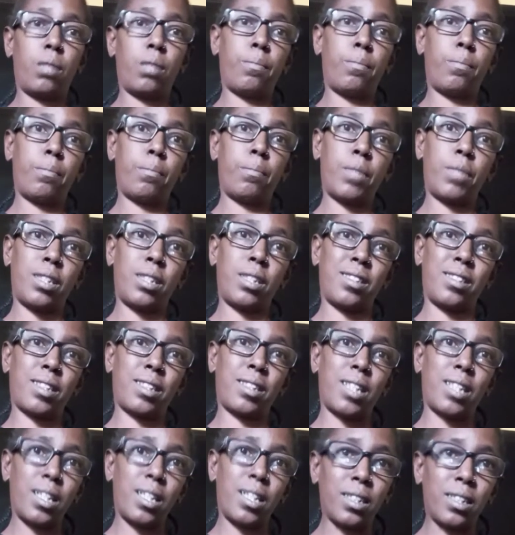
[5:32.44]
But it's
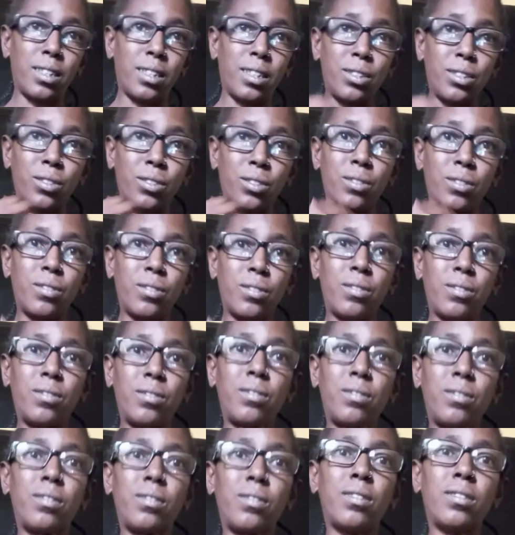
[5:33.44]
kind of
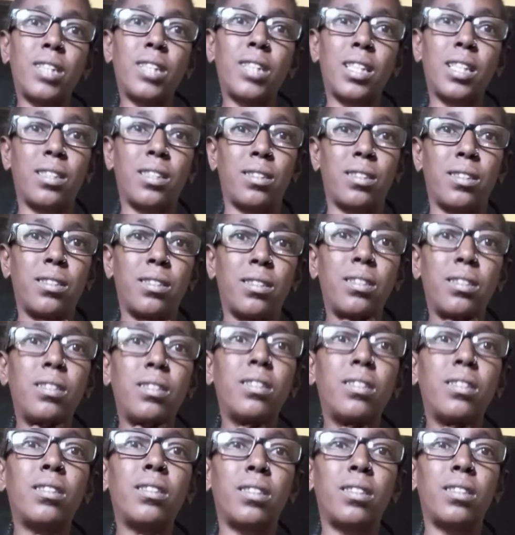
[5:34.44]
kind
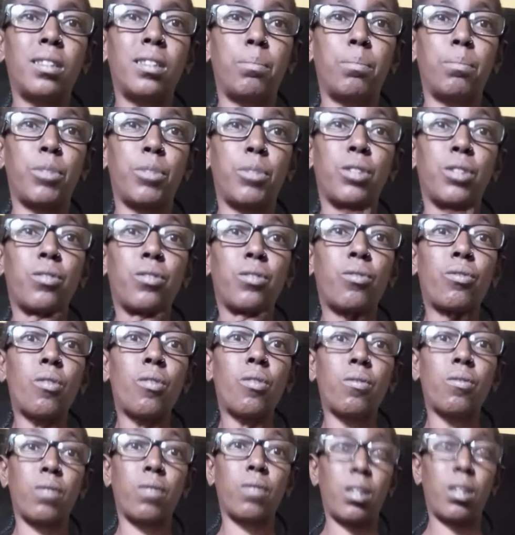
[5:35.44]
of deep on your
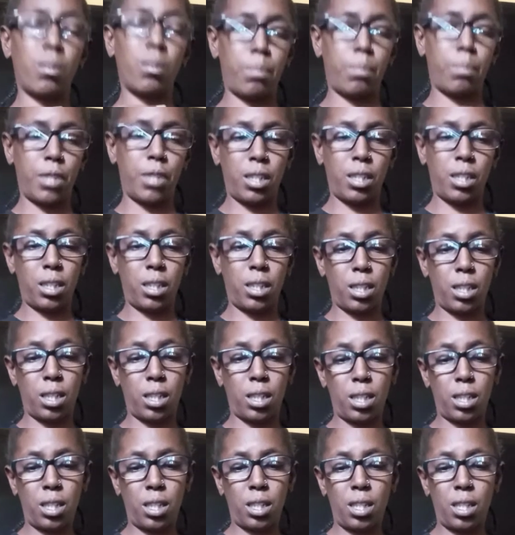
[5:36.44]
throat there. But
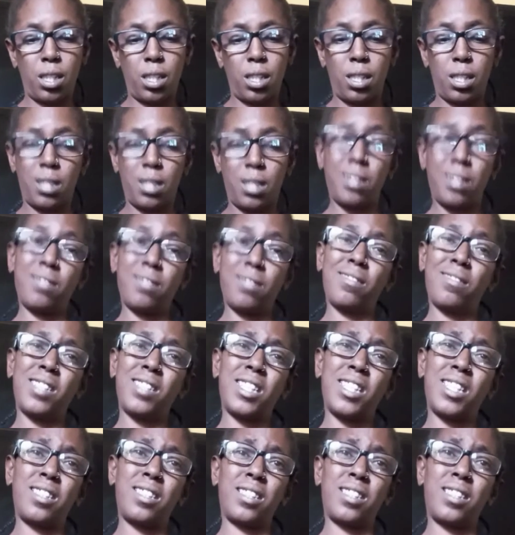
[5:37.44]

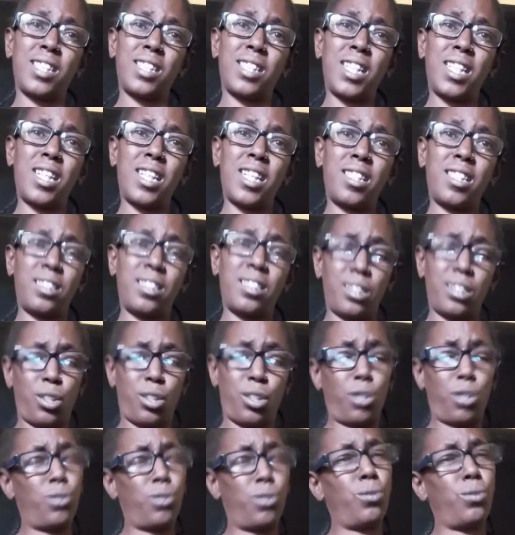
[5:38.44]
other than that, it's a
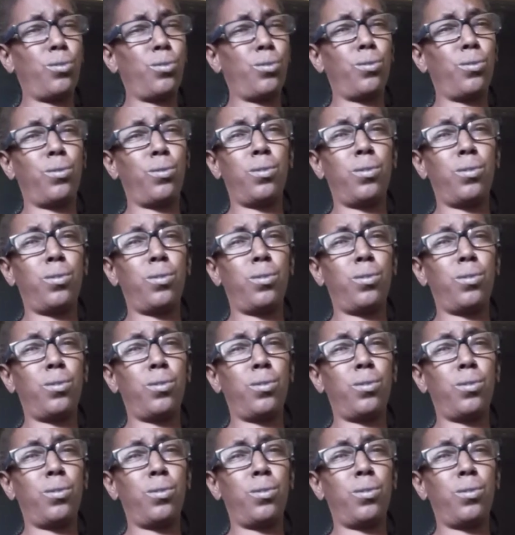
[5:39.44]
cool